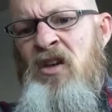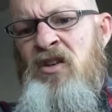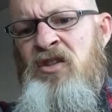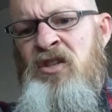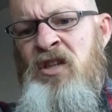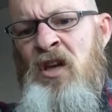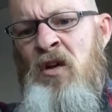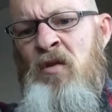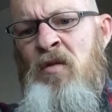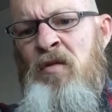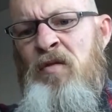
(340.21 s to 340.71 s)

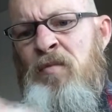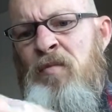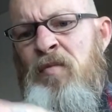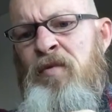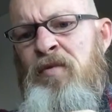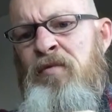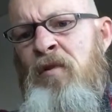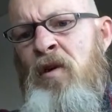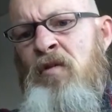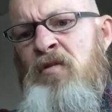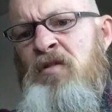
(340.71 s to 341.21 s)
don't
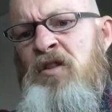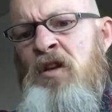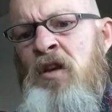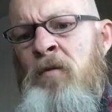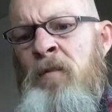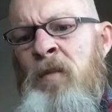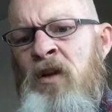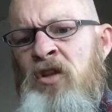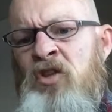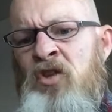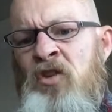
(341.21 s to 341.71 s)
throw too
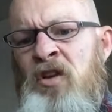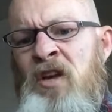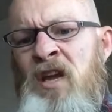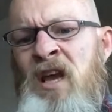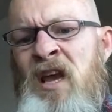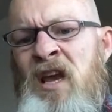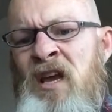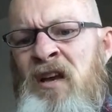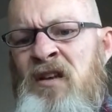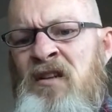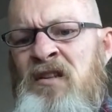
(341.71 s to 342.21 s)
much on your
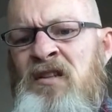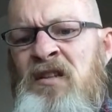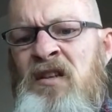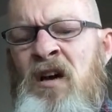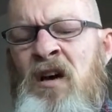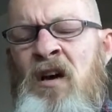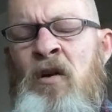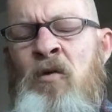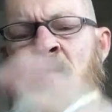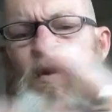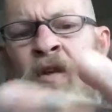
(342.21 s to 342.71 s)
hair to
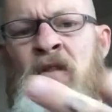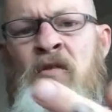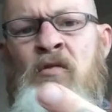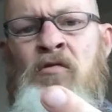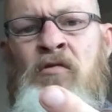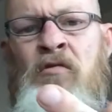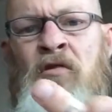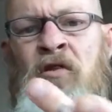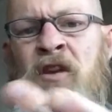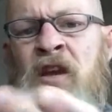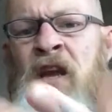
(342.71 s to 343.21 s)
start with
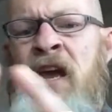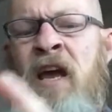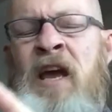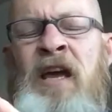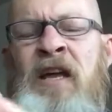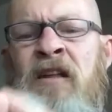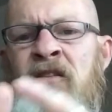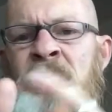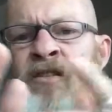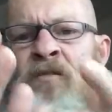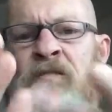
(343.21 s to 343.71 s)
or on your
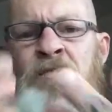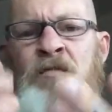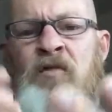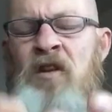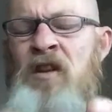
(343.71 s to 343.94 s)
hands.